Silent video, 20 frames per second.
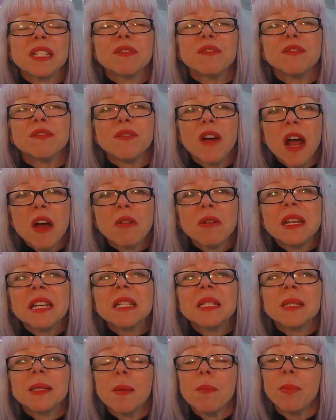this
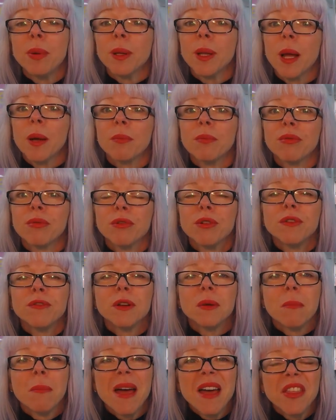very simple and
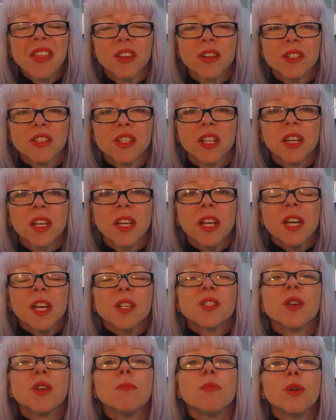proven method
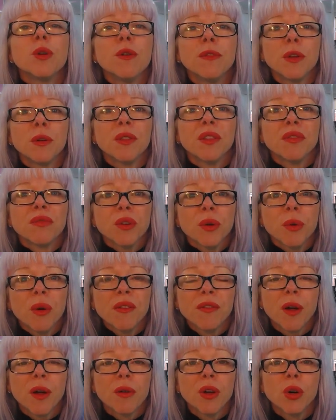to move you through a
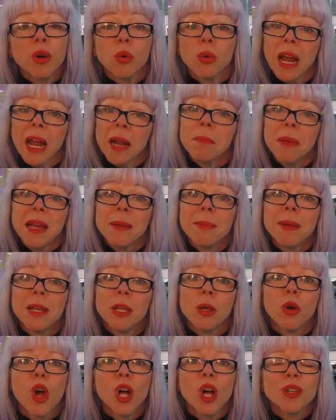phone call and maybe
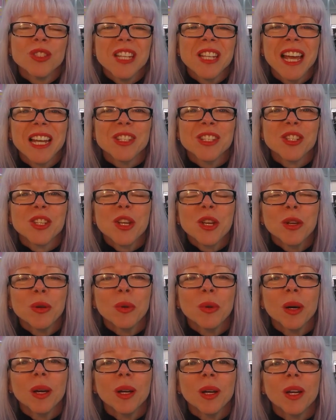your content
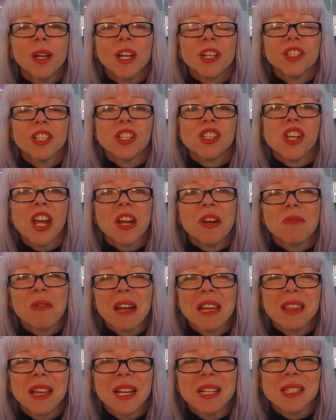too to
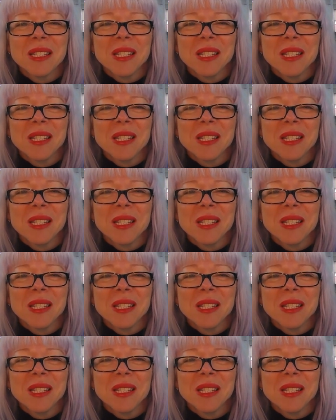generate that